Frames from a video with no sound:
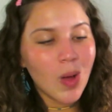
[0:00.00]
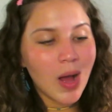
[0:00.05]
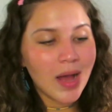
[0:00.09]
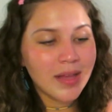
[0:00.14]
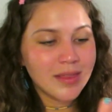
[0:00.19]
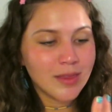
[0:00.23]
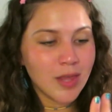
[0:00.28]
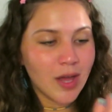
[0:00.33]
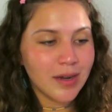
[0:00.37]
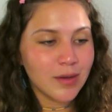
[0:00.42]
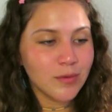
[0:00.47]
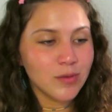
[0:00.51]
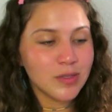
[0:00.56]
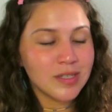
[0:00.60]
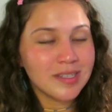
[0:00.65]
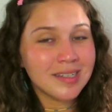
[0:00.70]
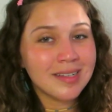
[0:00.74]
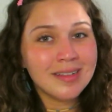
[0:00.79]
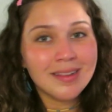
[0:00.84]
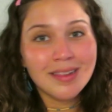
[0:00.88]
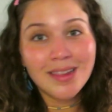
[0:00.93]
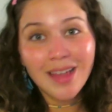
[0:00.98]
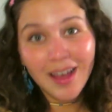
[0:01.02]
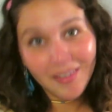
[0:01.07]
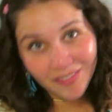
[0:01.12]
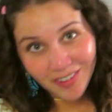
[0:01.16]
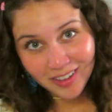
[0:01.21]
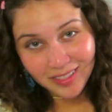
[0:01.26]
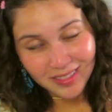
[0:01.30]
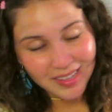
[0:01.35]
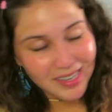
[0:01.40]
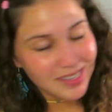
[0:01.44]
I thought it was
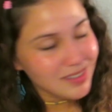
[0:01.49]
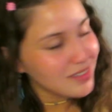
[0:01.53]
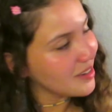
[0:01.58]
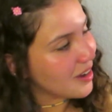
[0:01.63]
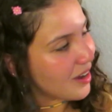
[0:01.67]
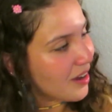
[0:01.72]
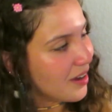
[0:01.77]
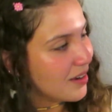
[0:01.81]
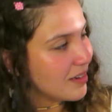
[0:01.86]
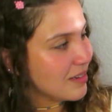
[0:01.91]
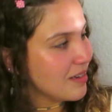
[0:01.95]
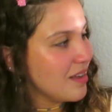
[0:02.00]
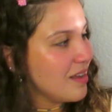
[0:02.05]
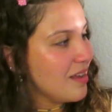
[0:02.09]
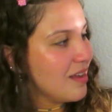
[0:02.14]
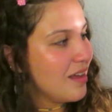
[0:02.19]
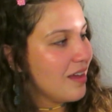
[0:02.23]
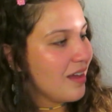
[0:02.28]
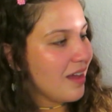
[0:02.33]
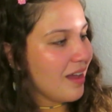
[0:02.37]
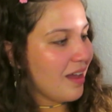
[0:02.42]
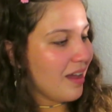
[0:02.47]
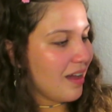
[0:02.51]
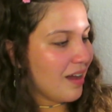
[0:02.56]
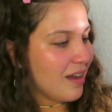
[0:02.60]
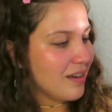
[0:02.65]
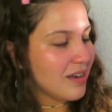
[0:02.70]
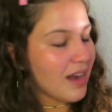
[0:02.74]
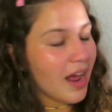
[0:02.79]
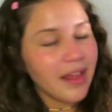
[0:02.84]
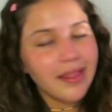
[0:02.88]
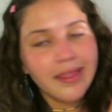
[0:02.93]
cleverly done,
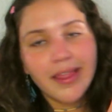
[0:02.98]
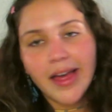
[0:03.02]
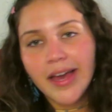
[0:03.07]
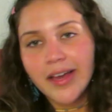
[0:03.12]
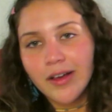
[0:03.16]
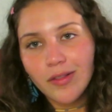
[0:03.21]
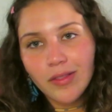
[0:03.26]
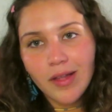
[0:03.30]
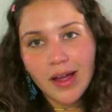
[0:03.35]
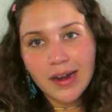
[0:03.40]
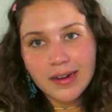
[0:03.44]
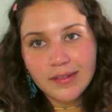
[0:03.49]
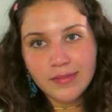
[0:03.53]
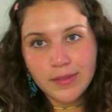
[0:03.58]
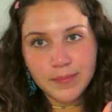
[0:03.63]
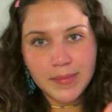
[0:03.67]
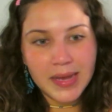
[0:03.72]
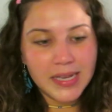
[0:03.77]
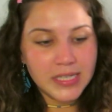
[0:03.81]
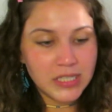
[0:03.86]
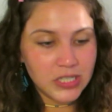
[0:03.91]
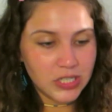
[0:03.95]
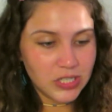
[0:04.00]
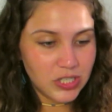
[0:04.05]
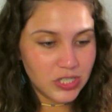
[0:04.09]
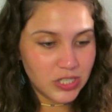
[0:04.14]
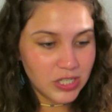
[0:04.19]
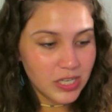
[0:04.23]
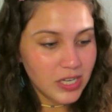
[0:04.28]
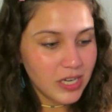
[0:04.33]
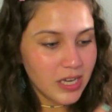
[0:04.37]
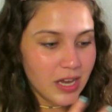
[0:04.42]
and I like a lot of the
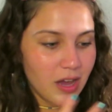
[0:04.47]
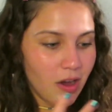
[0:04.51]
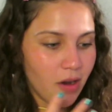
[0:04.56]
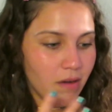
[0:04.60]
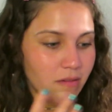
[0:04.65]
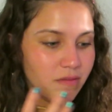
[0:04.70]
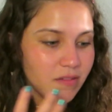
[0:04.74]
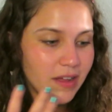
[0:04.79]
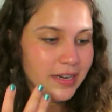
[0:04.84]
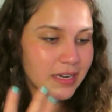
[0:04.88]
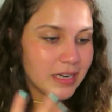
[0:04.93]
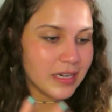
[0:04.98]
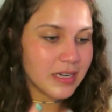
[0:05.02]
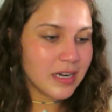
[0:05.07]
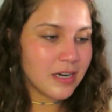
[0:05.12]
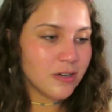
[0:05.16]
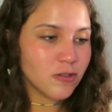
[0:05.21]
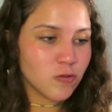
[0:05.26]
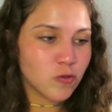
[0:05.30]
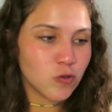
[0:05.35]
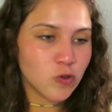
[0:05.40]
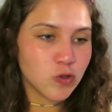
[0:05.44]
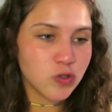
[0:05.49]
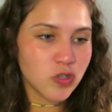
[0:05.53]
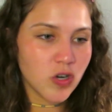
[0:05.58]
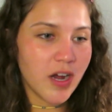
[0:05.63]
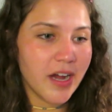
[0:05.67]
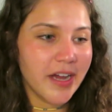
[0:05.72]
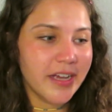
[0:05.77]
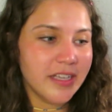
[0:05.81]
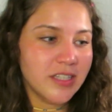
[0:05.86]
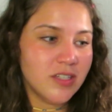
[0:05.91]
message of like
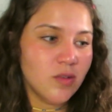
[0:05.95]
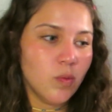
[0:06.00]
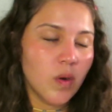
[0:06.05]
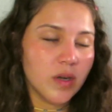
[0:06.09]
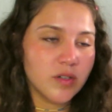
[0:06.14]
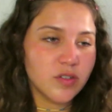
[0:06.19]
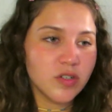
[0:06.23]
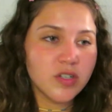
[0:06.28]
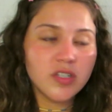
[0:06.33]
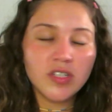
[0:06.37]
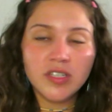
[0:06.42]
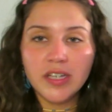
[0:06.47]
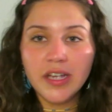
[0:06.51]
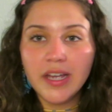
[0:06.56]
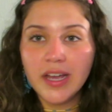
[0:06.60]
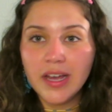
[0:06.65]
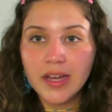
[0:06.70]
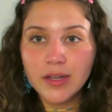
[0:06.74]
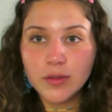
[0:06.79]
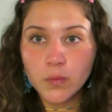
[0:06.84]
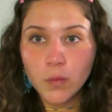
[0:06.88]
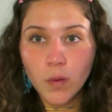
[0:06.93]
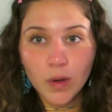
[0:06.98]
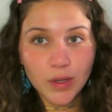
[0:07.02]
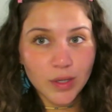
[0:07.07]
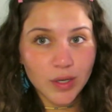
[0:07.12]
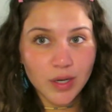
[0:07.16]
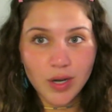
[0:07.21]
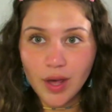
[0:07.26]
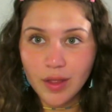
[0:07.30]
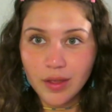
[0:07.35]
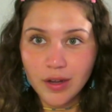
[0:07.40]
trying to understand one
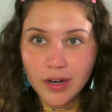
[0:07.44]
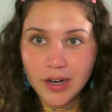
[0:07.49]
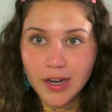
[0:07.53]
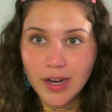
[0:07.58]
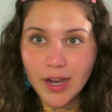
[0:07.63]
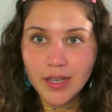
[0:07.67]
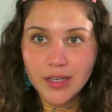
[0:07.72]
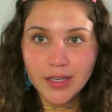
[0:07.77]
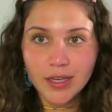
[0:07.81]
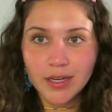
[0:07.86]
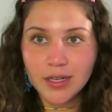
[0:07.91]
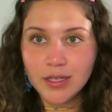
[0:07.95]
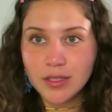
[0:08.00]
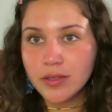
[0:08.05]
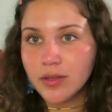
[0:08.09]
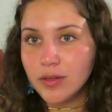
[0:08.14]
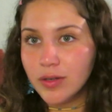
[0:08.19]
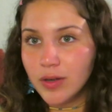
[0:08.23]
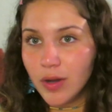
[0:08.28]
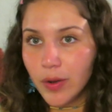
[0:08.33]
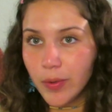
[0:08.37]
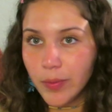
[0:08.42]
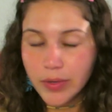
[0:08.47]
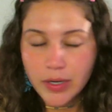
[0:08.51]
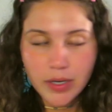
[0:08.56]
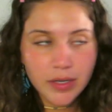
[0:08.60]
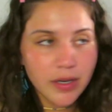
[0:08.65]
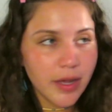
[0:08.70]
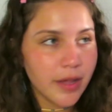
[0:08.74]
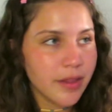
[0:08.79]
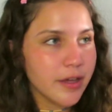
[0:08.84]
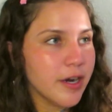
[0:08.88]
another and getting to know one
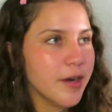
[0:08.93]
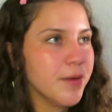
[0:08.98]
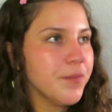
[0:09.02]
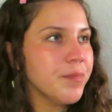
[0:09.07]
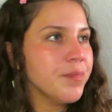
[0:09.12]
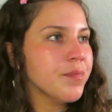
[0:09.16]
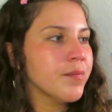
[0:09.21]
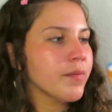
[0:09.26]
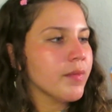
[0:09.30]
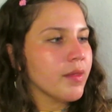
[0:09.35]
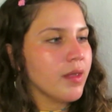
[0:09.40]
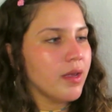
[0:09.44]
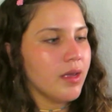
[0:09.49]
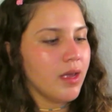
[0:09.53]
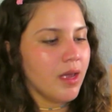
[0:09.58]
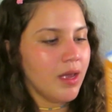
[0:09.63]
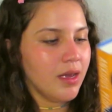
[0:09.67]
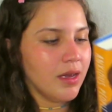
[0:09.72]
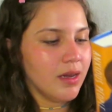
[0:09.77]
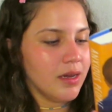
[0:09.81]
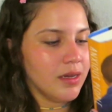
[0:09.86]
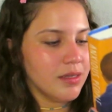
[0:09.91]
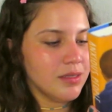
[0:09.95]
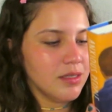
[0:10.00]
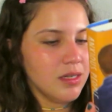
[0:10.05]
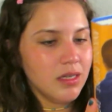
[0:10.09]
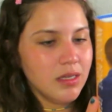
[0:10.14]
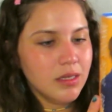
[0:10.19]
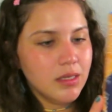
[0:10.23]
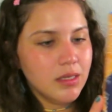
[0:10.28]
another and